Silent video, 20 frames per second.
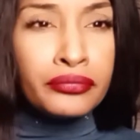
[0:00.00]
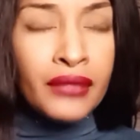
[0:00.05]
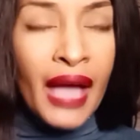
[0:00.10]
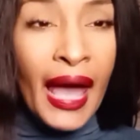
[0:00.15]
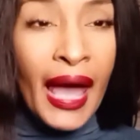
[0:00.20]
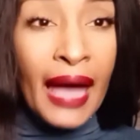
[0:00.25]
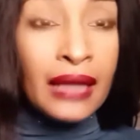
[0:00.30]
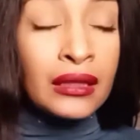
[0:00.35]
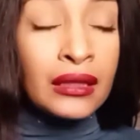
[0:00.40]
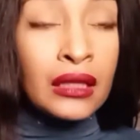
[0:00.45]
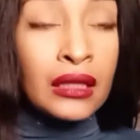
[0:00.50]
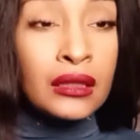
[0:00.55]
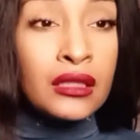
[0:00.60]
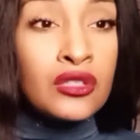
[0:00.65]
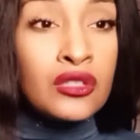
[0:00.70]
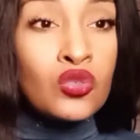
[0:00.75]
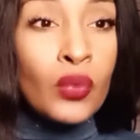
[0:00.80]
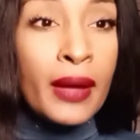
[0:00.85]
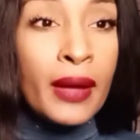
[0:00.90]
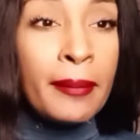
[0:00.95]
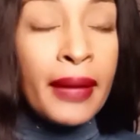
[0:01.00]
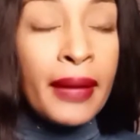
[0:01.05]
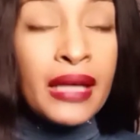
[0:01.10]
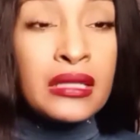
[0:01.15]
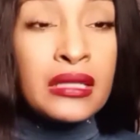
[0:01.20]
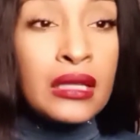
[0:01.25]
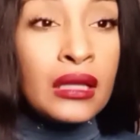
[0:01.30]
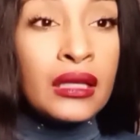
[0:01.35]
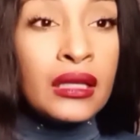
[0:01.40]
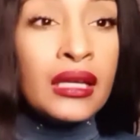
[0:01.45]
acting this way.
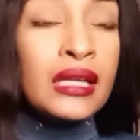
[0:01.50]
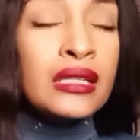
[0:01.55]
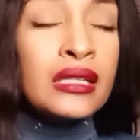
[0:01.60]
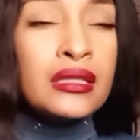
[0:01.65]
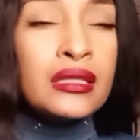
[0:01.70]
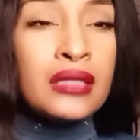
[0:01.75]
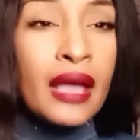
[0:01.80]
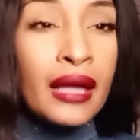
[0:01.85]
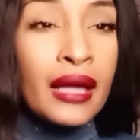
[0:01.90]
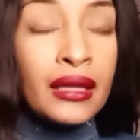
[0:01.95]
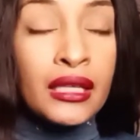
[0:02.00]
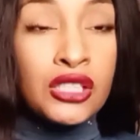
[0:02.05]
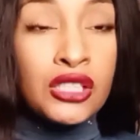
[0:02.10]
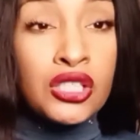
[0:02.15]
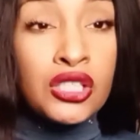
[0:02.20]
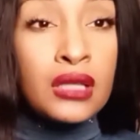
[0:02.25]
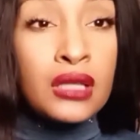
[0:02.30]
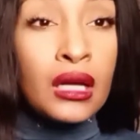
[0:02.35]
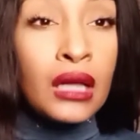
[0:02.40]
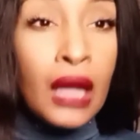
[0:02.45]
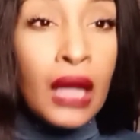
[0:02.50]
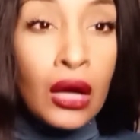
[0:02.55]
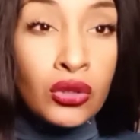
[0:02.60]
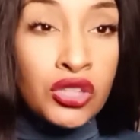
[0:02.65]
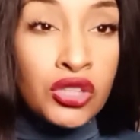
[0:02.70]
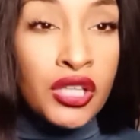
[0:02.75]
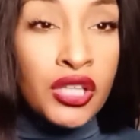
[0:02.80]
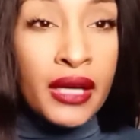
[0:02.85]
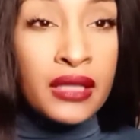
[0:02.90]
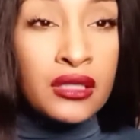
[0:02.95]
Basically, he's saying that she's a clout
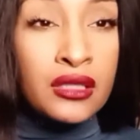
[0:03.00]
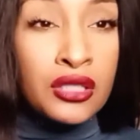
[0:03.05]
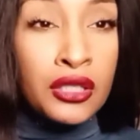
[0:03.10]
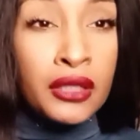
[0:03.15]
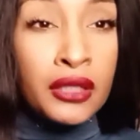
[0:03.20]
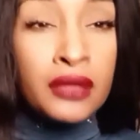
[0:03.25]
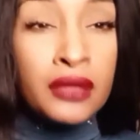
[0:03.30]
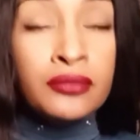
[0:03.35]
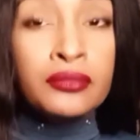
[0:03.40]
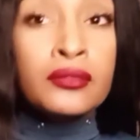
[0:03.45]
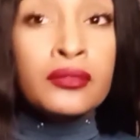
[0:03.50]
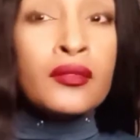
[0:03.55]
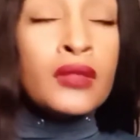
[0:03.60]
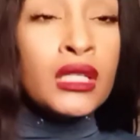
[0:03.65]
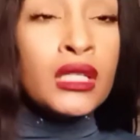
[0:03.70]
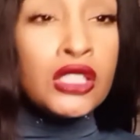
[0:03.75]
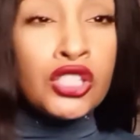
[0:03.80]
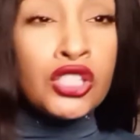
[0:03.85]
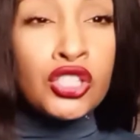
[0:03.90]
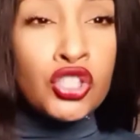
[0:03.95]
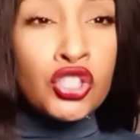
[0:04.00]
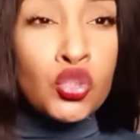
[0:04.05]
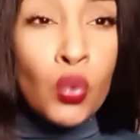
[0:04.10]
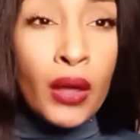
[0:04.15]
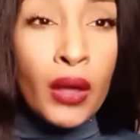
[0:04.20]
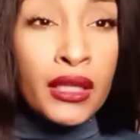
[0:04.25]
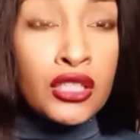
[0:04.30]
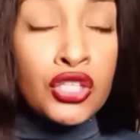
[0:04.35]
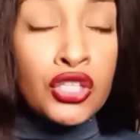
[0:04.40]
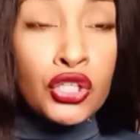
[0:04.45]
chaser. She just
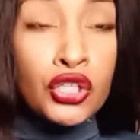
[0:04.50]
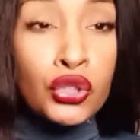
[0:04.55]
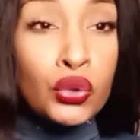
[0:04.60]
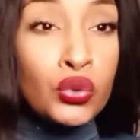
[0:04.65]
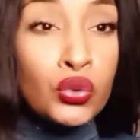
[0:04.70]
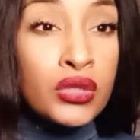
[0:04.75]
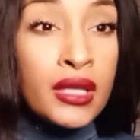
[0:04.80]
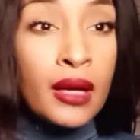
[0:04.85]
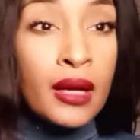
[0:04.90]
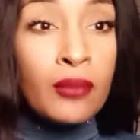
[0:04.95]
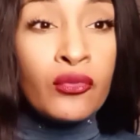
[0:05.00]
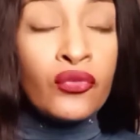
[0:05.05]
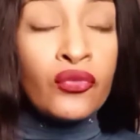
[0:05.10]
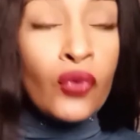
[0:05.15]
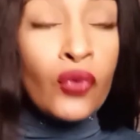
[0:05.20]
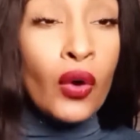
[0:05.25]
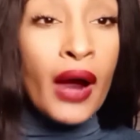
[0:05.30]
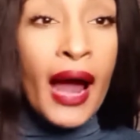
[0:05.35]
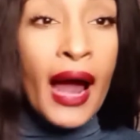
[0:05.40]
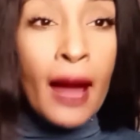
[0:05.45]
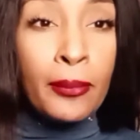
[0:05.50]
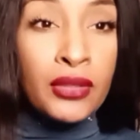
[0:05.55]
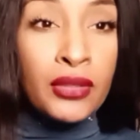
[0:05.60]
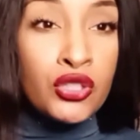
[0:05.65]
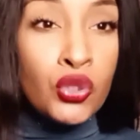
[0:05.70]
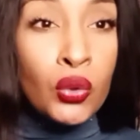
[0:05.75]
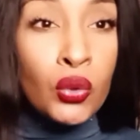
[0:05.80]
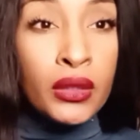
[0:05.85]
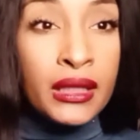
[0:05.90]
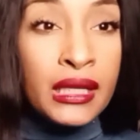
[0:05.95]
wanted to use him for
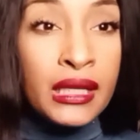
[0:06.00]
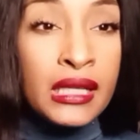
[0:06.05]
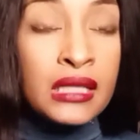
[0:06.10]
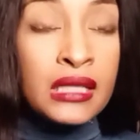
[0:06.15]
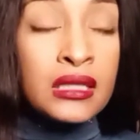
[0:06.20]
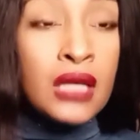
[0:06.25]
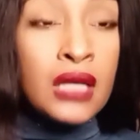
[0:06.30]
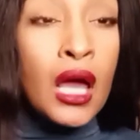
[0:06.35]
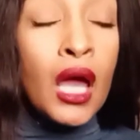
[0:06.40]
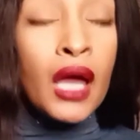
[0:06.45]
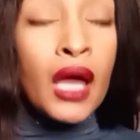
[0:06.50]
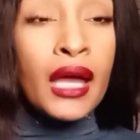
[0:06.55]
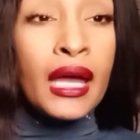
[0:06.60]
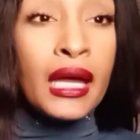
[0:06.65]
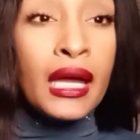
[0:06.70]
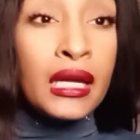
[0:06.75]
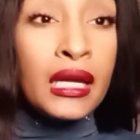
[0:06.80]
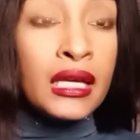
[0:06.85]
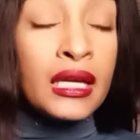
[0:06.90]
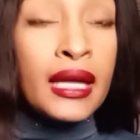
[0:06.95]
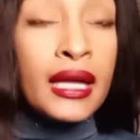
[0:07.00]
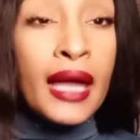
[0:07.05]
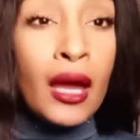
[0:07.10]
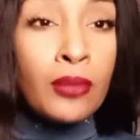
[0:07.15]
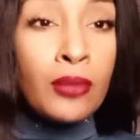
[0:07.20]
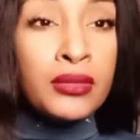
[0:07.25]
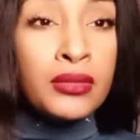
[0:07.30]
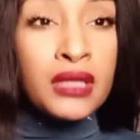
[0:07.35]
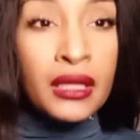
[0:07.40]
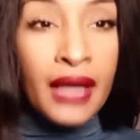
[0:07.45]
opportunities, and he
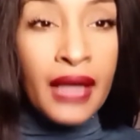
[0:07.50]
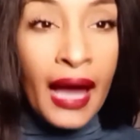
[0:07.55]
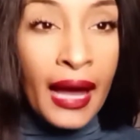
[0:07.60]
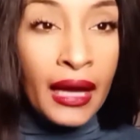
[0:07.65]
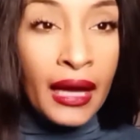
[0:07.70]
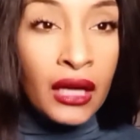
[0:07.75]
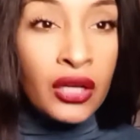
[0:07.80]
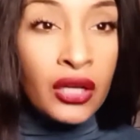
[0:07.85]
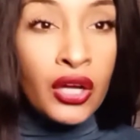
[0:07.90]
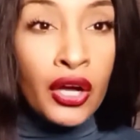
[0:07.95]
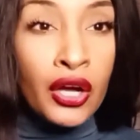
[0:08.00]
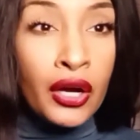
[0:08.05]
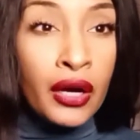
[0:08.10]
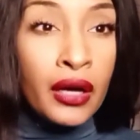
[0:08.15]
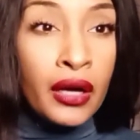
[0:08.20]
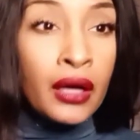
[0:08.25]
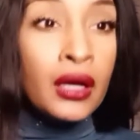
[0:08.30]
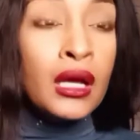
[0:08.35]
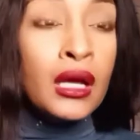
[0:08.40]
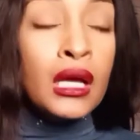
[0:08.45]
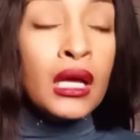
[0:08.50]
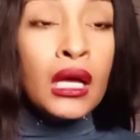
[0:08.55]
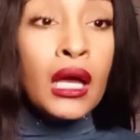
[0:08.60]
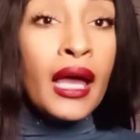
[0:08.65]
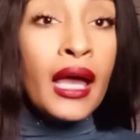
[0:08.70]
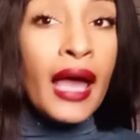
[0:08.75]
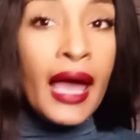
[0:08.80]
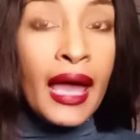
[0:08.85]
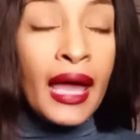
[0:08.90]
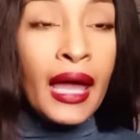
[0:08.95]
kept denying her.
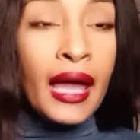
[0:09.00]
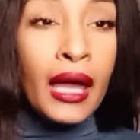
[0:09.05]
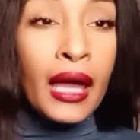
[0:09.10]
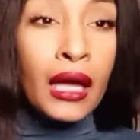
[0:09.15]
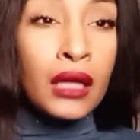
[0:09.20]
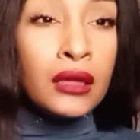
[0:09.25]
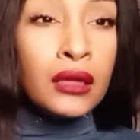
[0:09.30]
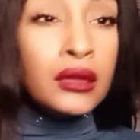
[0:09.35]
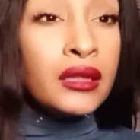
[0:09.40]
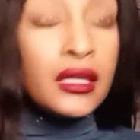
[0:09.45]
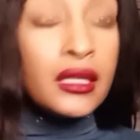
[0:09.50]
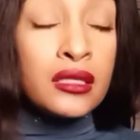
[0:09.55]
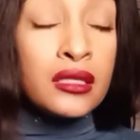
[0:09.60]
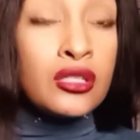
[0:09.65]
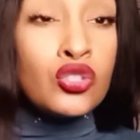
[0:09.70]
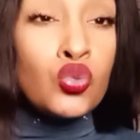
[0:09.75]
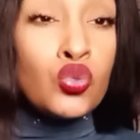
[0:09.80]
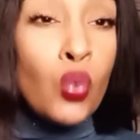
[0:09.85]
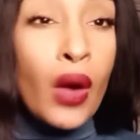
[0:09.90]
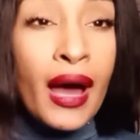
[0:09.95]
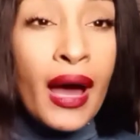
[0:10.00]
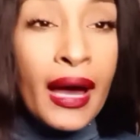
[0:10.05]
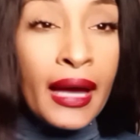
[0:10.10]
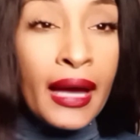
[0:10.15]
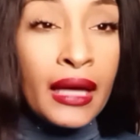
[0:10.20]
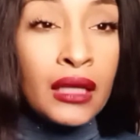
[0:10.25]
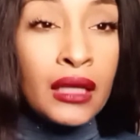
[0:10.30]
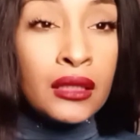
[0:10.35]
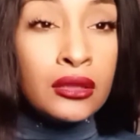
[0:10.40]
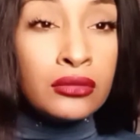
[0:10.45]
And this is
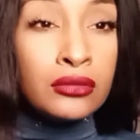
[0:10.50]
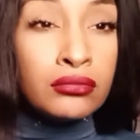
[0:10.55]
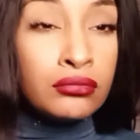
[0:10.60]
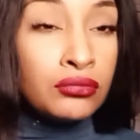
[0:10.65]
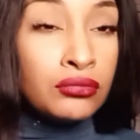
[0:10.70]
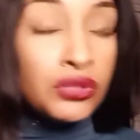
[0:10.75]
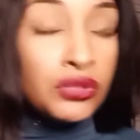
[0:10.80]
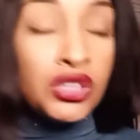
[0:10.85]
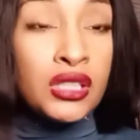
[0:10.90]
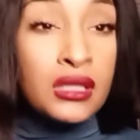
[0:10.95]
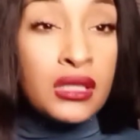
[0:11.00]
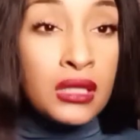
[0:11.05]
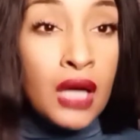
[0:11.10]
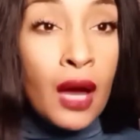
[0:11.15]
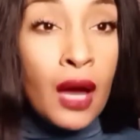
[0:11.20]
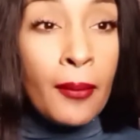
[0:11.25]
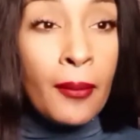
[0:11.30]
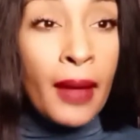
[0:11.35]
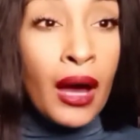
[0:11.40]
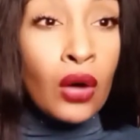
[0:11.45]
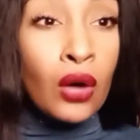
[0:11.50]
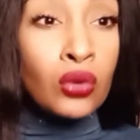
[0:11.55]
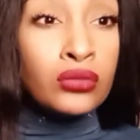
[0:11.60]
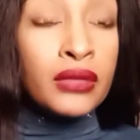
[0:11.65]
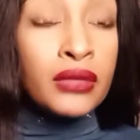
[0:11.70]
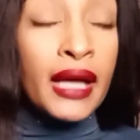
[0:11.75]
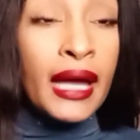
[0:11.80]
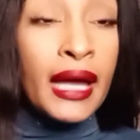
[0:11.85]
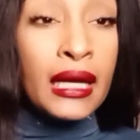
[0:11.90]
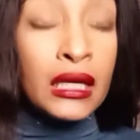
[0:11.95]
why she's come out
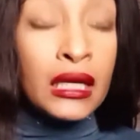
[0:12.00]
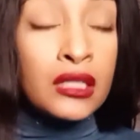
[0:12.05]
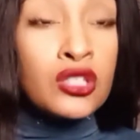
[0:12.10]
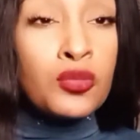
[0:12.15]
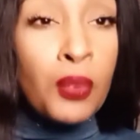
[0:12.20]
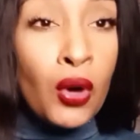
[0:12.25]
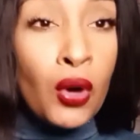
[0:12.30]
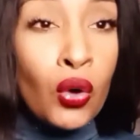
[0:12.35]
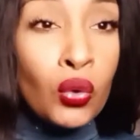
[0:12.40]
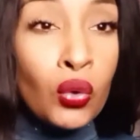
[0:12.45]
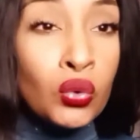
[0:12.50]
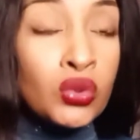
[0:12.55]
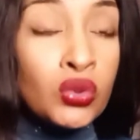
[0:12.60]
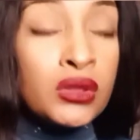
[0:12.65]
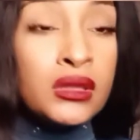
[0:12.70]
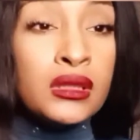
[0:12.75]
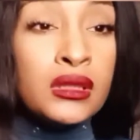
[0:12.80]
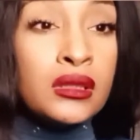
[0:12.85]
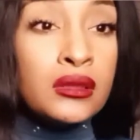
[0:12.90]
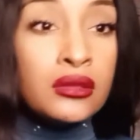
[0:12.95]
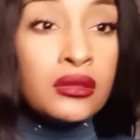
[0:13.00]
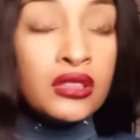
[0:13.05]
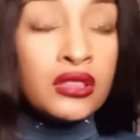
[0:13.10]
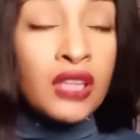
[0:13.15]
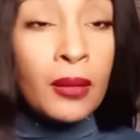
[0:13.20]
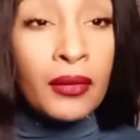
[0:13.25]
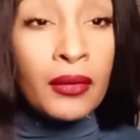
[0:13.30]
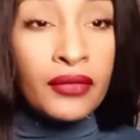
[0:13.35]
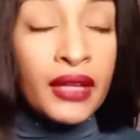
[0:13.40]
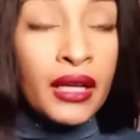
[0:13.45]
and exposed
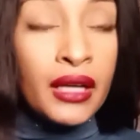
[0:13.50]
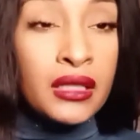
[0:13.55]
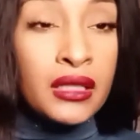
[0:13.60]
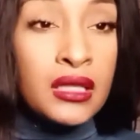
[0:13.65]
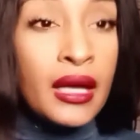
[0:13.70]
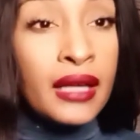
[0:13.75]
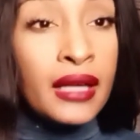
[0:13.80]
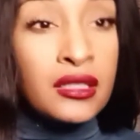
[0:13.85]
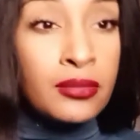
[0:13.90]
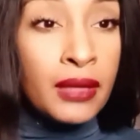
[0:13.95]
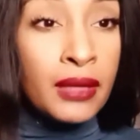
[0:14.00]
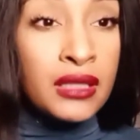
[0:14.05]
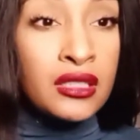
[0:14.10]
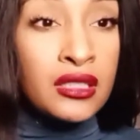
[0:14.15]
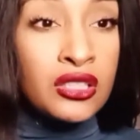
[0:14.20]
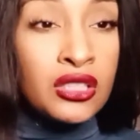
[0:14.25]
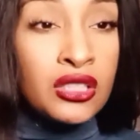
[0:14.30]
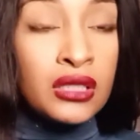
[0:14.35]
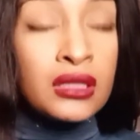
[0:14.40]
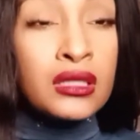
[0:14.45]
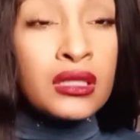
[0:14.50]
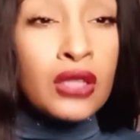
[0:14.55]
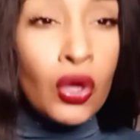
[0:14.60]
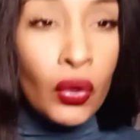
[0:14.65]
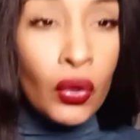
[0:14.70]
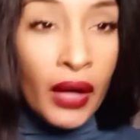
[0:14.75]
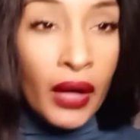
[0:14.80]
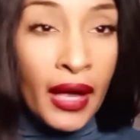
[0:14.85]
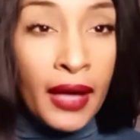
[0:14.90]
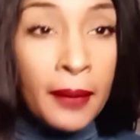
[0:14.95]
some of their text messages.
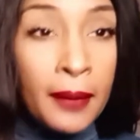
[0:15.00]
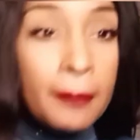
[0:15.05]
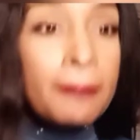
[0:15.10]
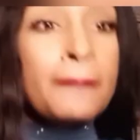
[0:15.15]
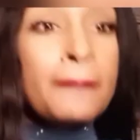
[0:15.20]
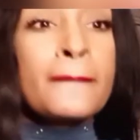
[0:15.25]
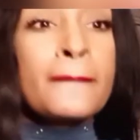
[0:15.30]
Okay.